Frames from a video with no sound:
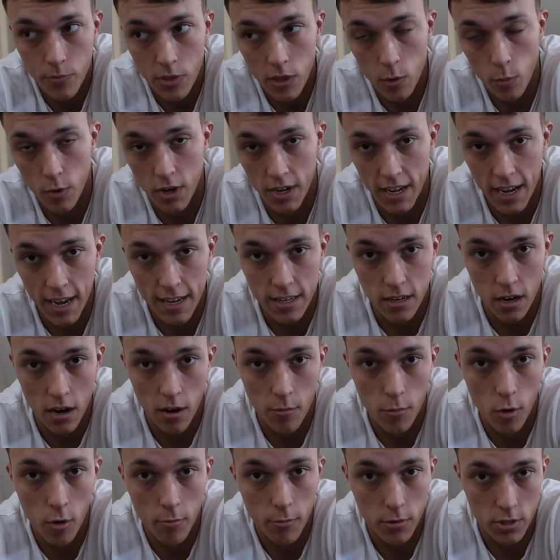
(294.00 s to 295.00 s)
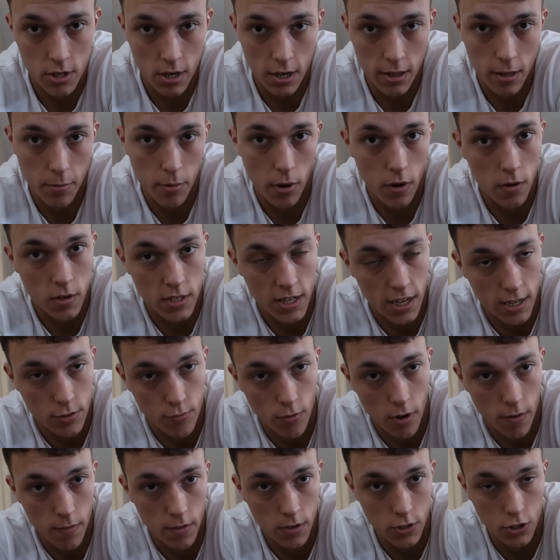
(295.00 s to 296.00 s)
you would have gained a lot more muscle in the process
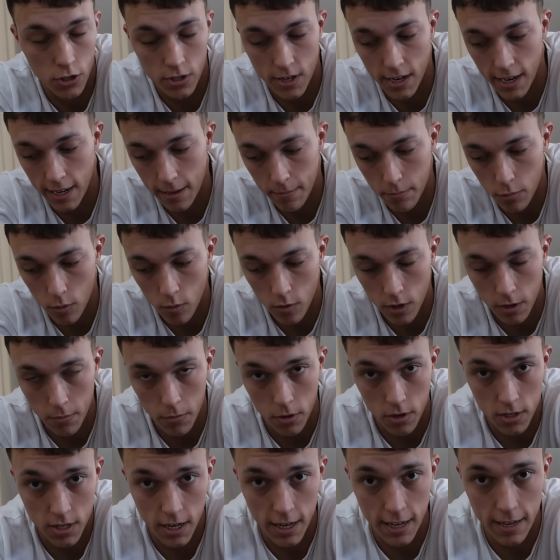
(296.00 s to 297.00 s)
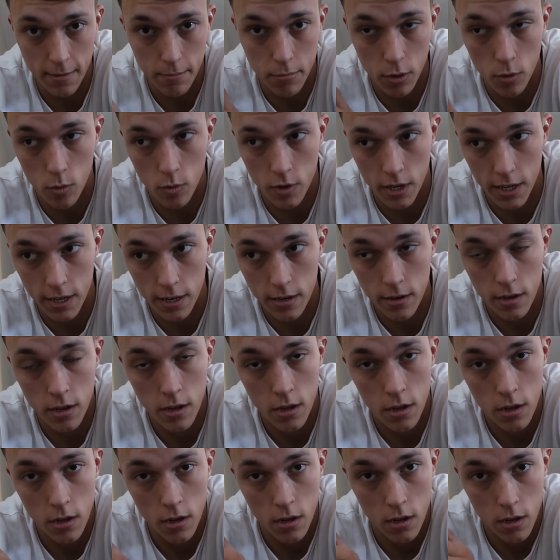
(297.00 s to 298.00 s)
rather than just lean bulking, because lean bulking
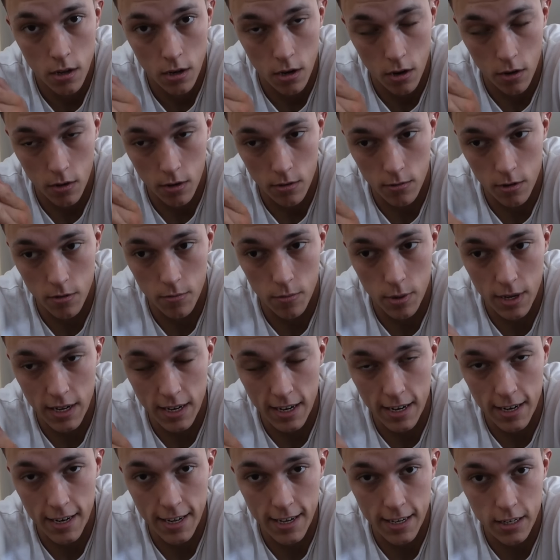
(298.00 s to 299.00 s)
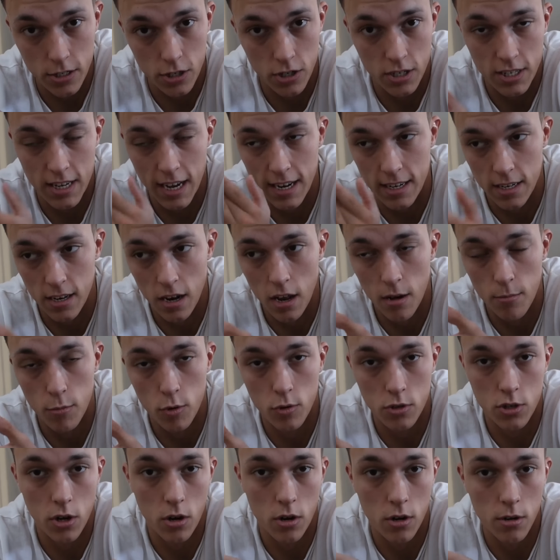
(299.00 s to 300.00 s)
or completely lean just takes a lot
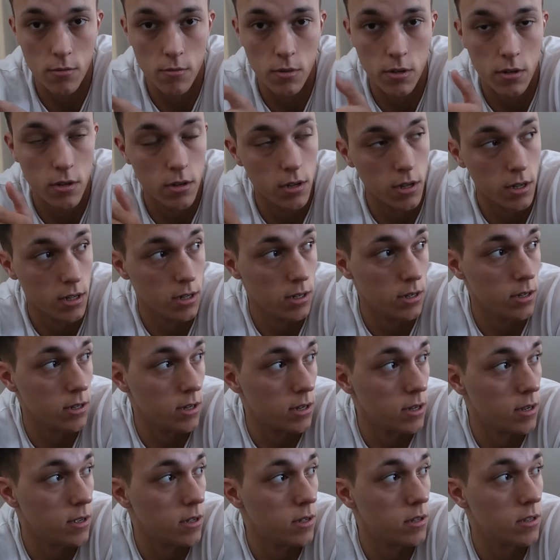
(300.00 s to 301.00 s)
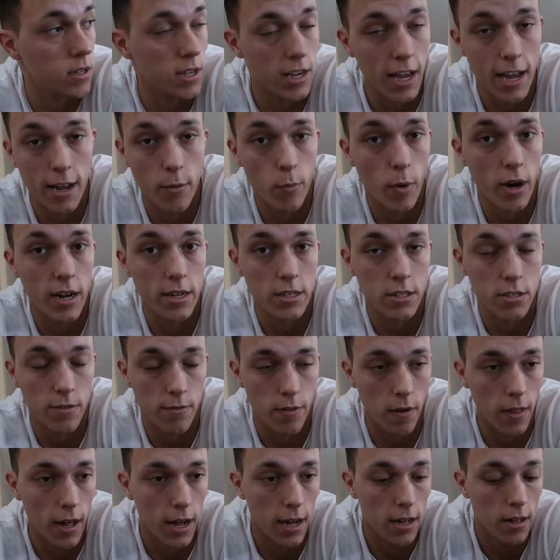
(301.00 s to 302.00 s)
more time and to gain weight and
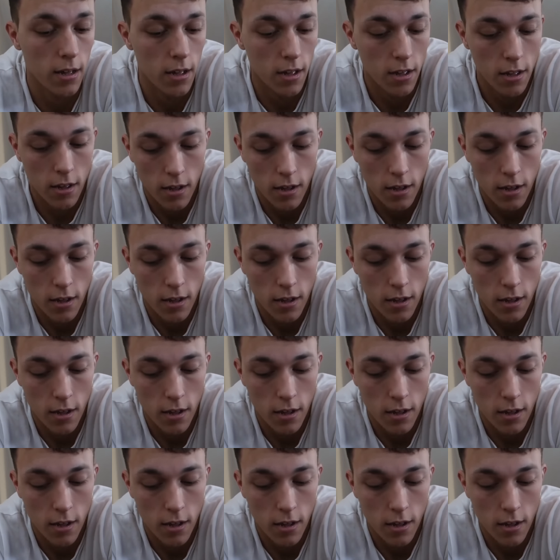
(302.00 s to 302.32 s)
stuff like that.